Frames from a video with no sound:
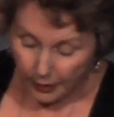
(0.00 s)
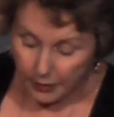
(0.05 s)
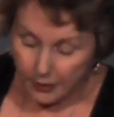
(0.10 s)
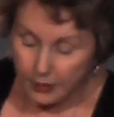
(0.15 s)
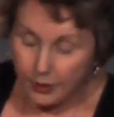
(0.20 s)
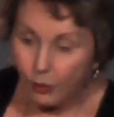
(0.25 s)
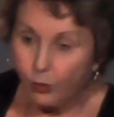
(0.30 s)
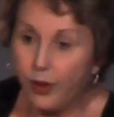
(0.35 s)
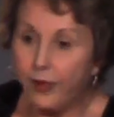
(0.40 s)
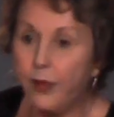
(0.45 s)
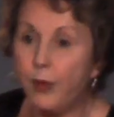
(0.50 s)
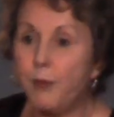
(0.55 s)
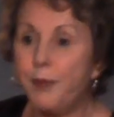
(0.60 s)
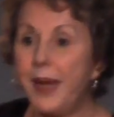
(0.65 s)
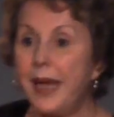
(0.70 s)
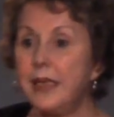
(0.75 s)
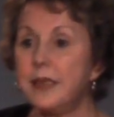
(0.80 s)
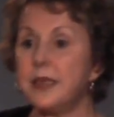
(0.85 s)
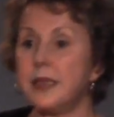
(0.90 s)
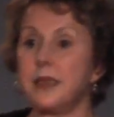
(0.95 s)
So on the
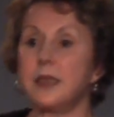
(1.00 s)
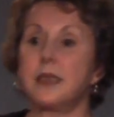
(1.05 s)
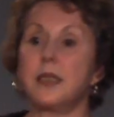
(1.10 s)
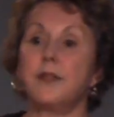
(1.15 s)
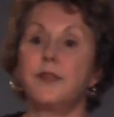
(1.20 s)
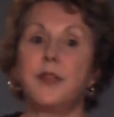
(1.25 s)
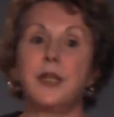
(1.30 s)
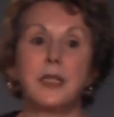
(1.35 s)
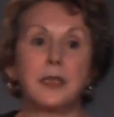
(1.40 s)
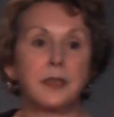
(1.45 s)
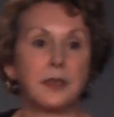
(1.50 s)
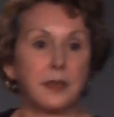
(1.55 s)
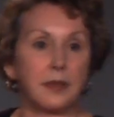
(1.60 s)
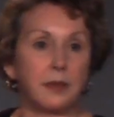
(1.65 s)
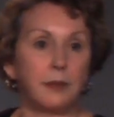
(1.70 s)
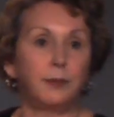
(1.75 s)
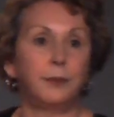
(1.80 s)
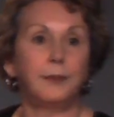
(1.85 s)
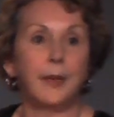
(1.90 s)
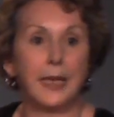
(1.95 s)
basis of
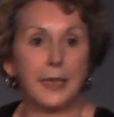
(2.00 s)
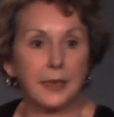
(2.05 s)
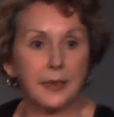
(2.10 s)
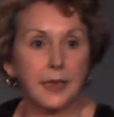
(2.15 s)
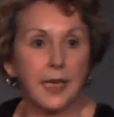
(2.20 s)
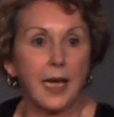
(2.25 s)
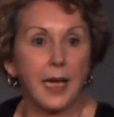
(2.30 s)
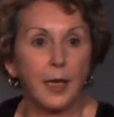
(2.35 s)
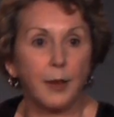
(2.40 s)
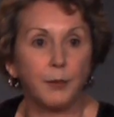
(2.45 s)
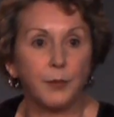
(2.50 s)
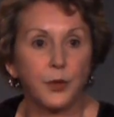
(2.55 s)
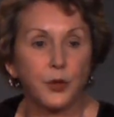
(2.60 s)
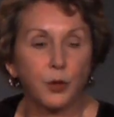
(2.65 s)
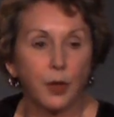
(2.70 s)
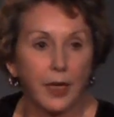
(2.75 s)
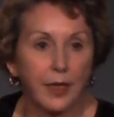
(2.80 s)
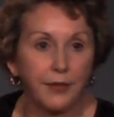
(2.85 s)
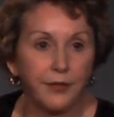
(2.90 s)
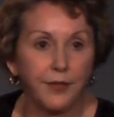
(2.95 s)
this exam
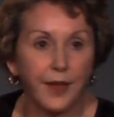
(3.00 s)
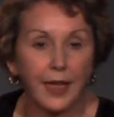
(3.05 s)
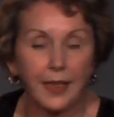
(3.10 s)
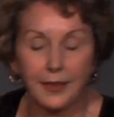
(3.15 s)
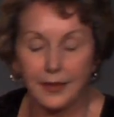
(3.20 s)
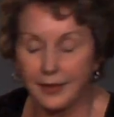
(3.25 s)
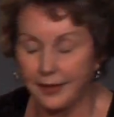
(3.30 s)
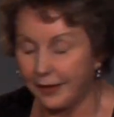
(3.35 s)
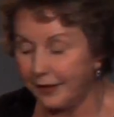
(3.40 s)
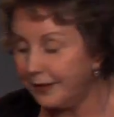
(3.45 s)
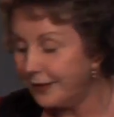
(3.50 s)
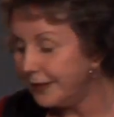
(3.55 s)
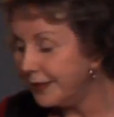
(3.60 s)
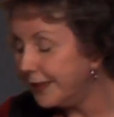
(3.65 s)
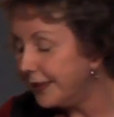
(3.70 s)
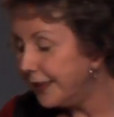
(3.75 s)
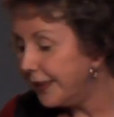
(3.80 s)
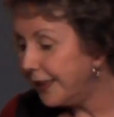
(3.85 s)
trifecta,